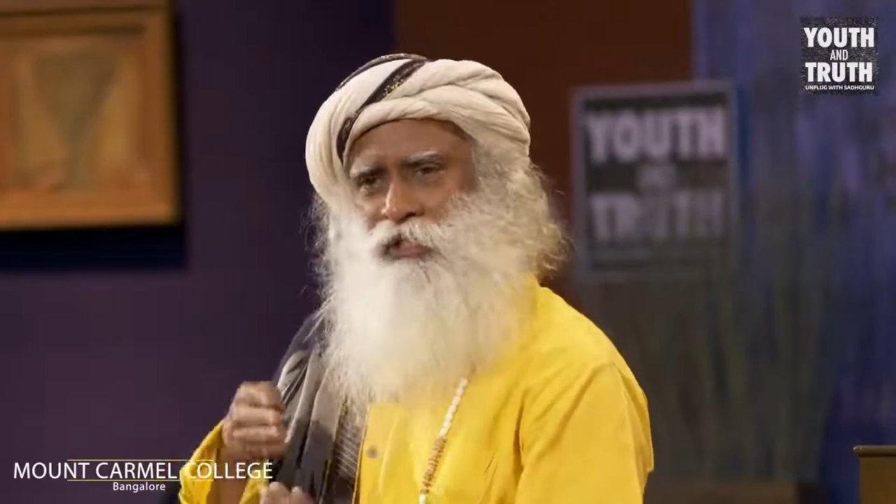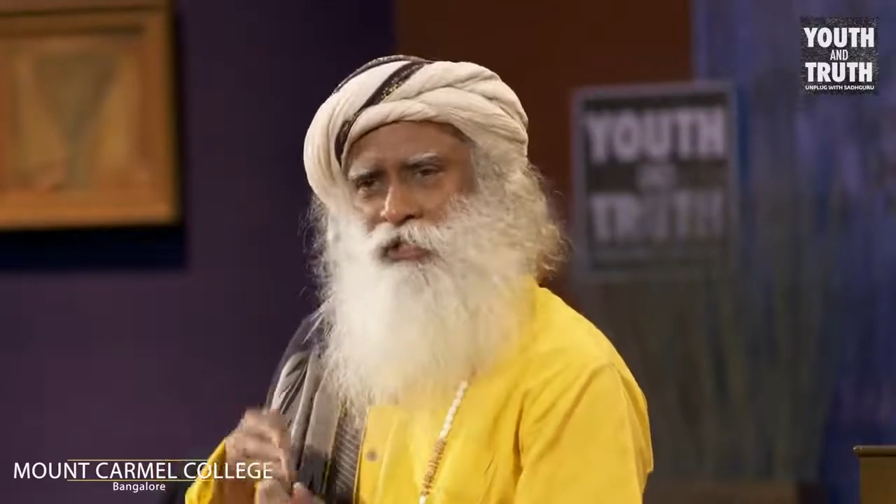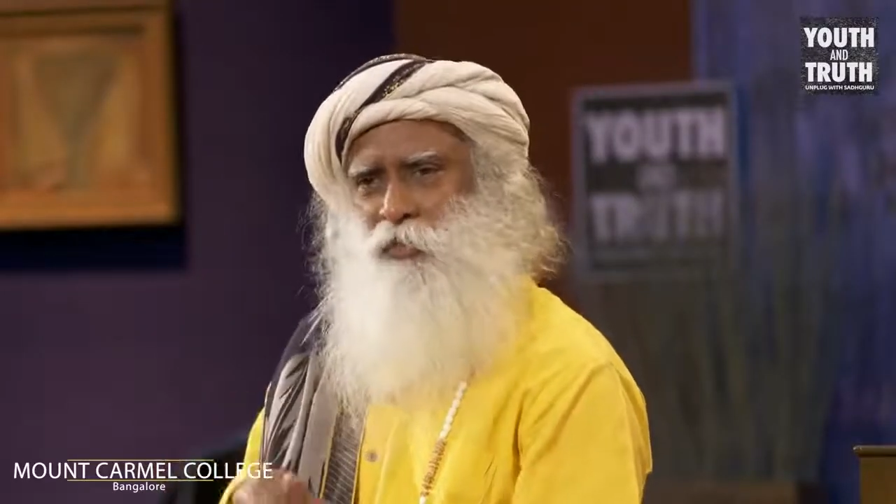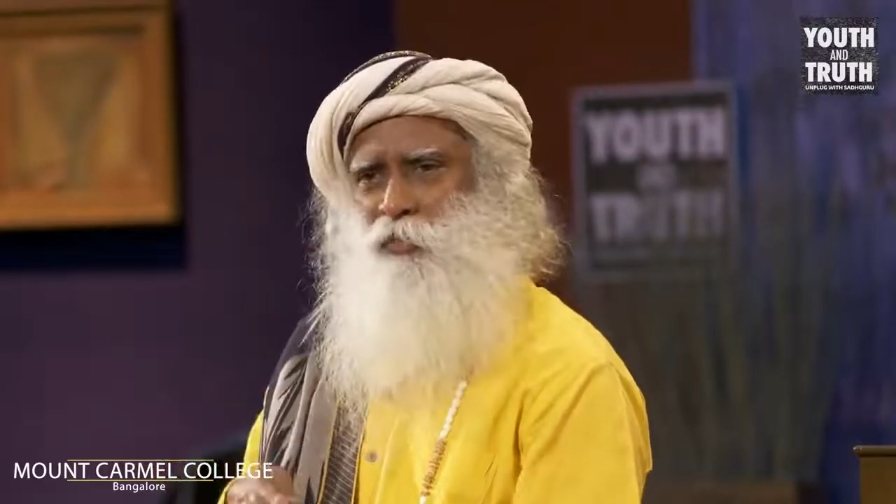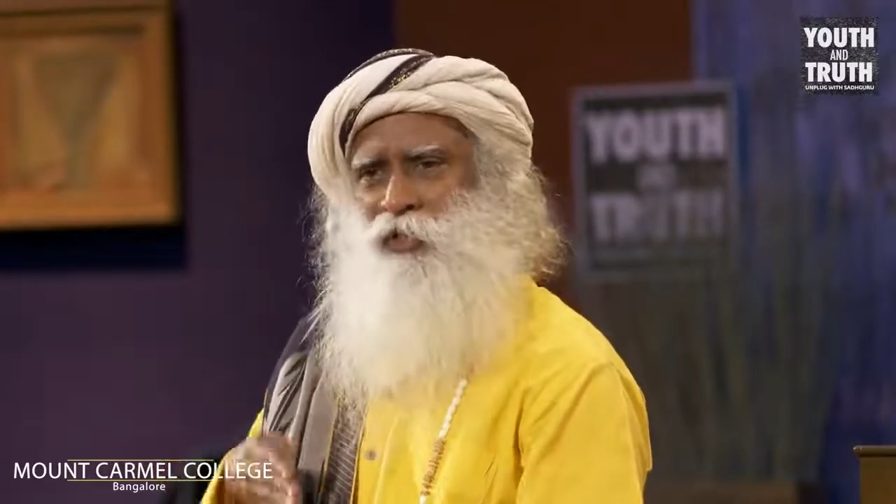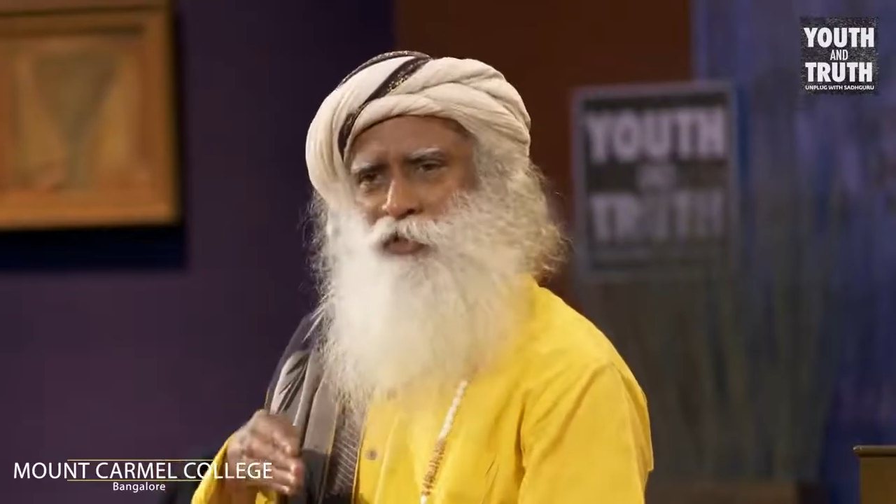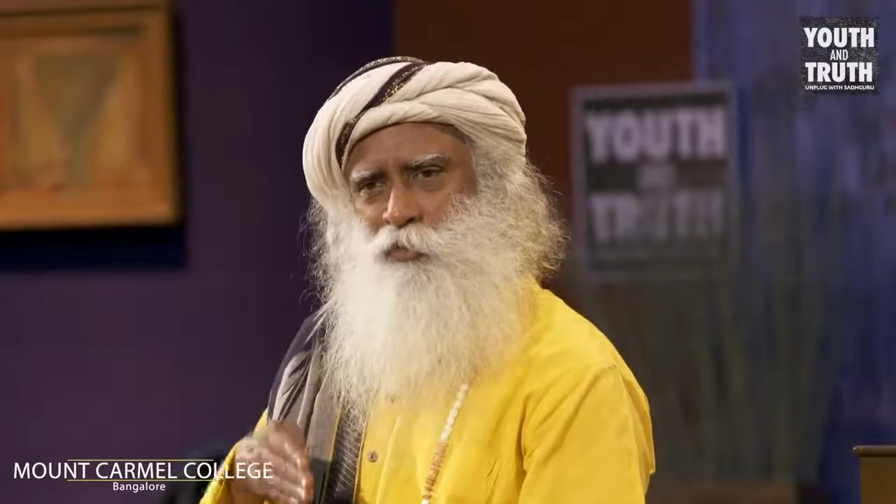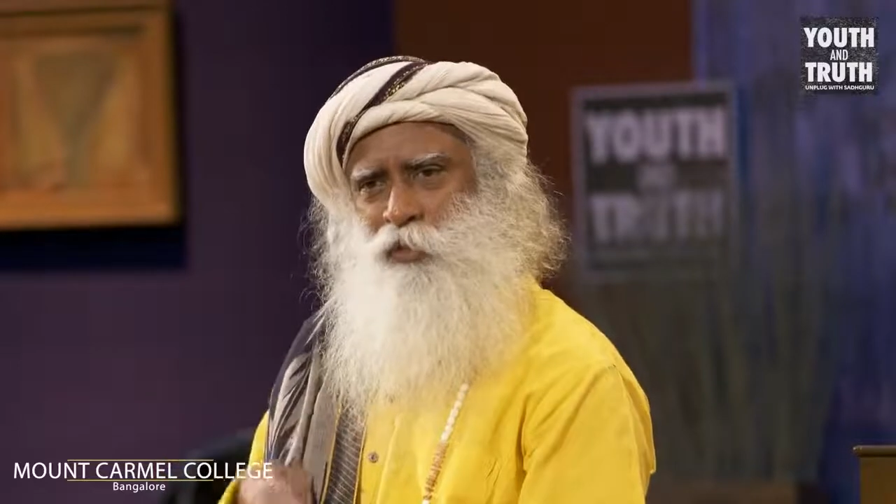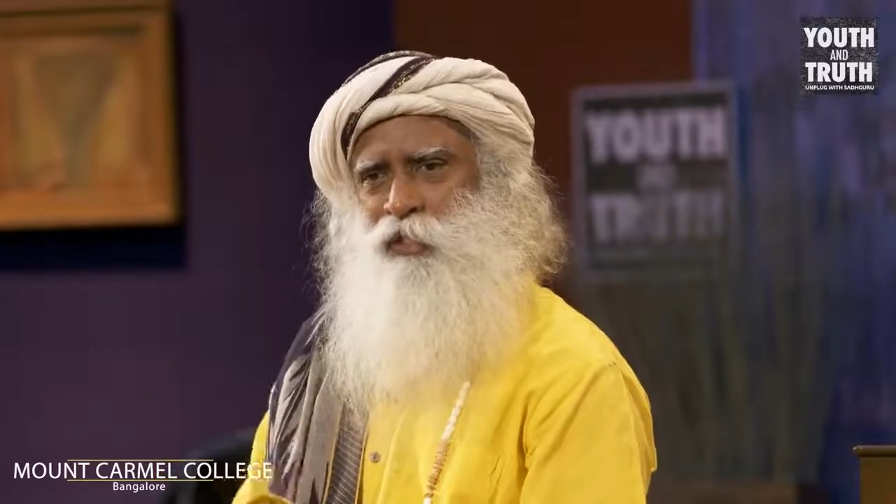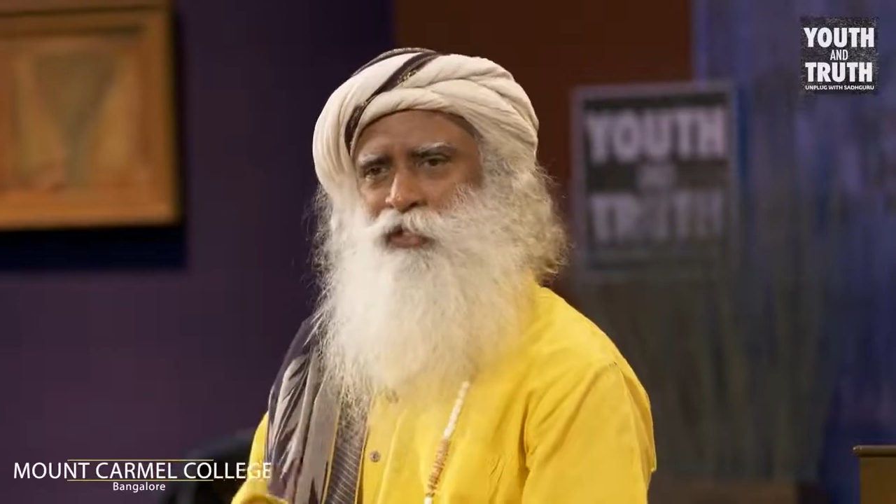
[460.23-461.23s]
sharpness to
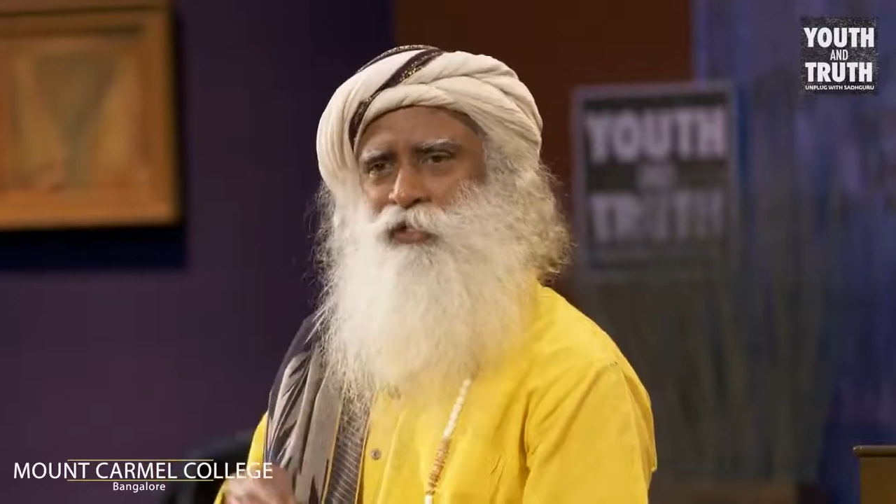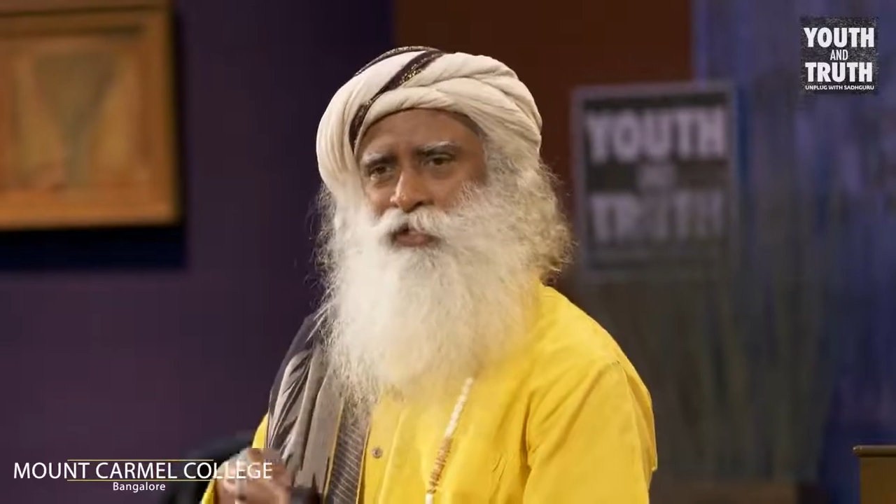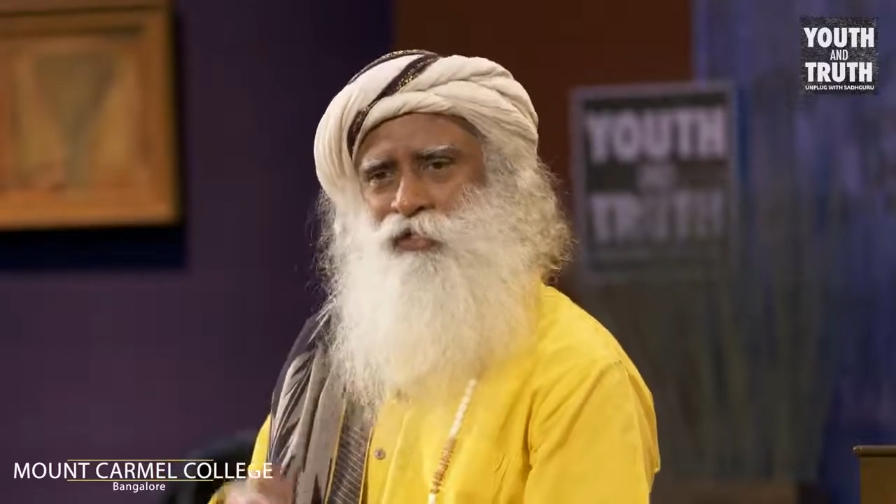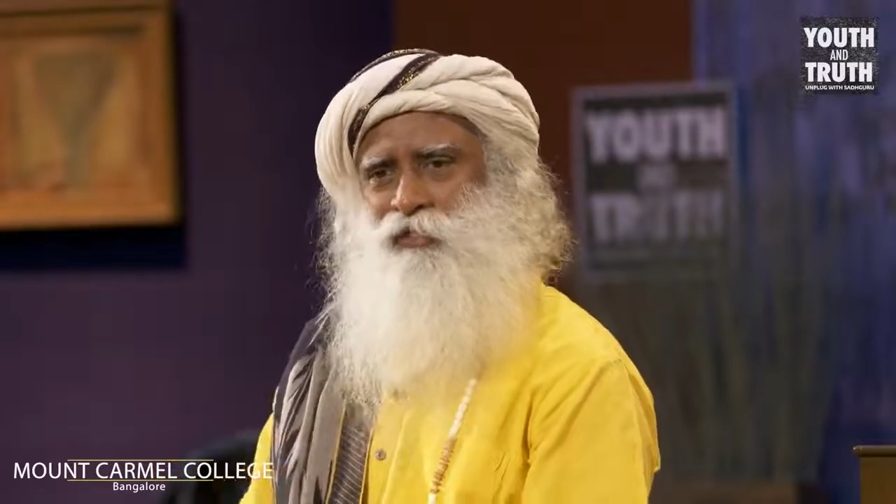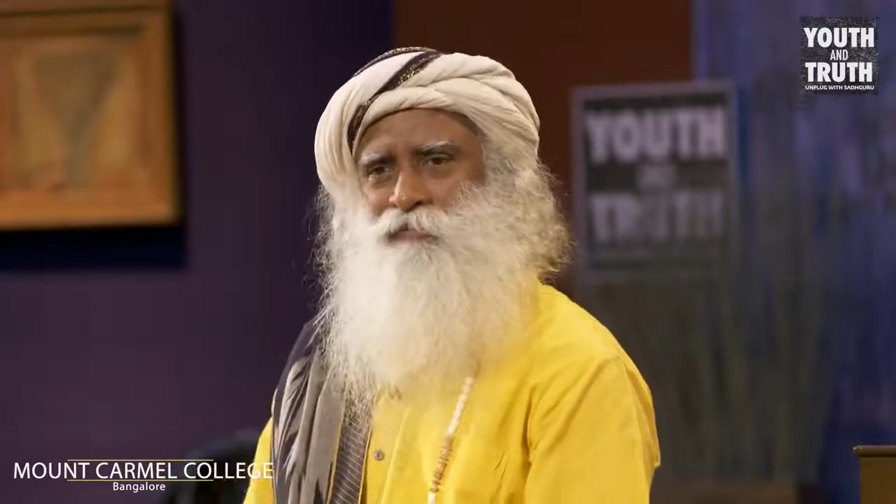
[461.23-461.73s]
penetrate.